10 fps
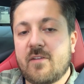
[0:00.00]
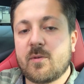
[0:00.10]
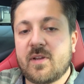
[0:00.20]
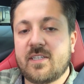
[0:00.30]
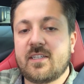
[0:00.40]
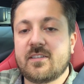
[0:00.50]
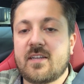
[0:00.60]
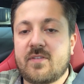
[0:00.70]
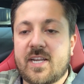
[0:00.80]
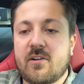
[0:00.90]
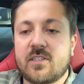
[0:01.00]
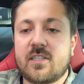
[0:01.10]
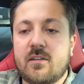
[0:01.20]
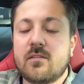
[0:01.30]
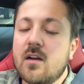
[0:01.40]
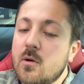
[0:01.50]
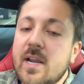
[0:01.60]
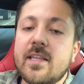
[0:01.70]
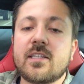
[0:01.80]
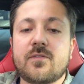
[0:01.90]
everybody tends to have a carousel.
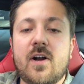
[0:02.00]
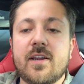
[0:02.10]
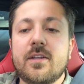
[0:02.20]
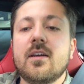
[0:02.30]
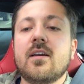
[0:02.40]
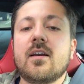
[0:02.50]
Okay, that's fine.